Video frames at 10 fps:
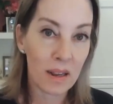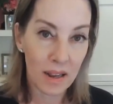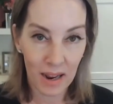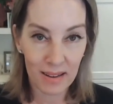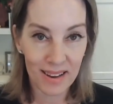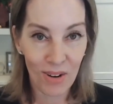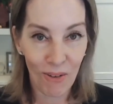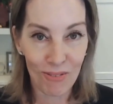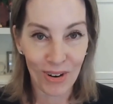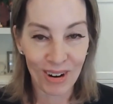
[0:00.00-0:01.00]
gazing
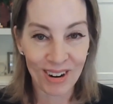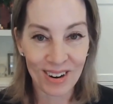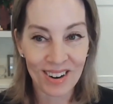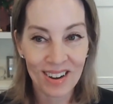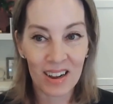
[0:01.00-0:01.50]
over,